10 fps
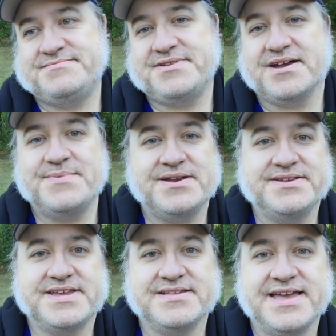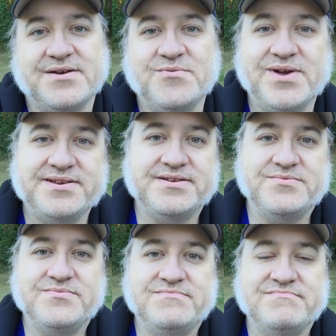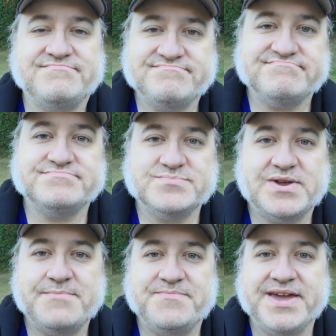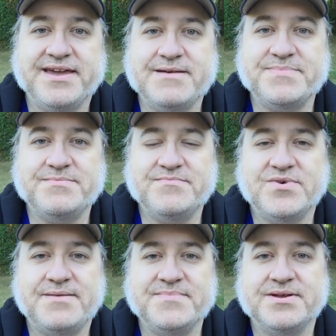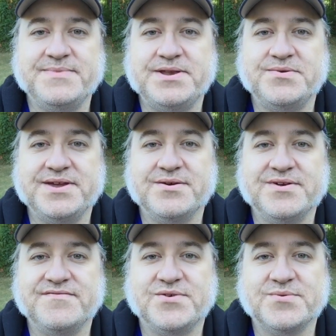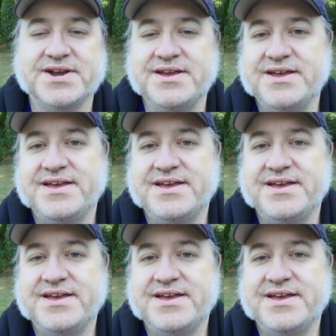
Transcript: talk about exactly how it went and what I'm picking up and what I'm going to be doing going forward.